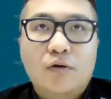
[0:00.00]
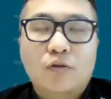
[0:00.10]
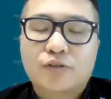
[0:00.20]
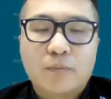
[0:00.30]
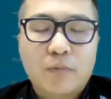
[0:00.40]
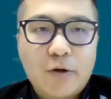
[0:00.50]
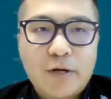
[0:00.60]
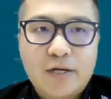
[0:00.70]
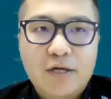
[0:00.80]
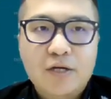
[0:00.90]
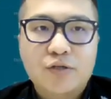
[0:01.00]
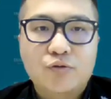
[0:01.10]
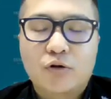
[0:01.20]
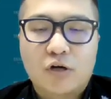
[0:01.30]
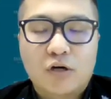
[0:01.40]
North America,
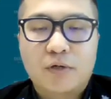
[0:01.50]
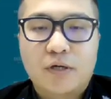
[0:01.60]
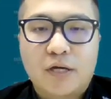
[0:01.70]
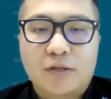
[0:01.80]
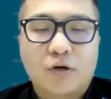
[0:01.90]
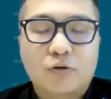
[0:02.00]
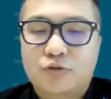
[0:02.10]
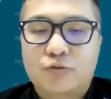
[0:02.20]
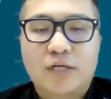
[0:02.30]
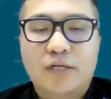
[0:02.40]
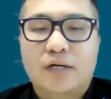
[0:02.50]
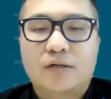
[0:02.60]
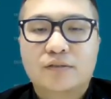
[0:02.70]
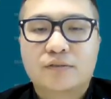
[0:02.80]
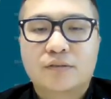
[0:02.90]
Europe, and
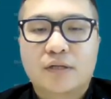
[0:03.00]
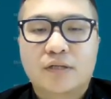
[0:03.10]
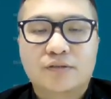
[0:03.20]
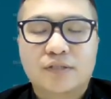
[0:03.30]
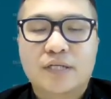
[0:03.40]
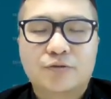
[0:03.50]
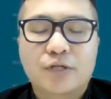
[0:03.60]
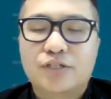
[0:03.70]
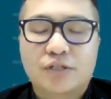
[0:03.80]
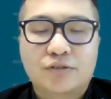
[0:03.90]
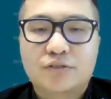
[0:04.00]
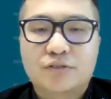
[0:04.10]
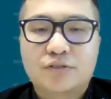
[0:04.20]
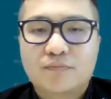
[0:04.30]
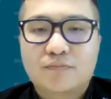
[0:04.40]
Australia. These regions.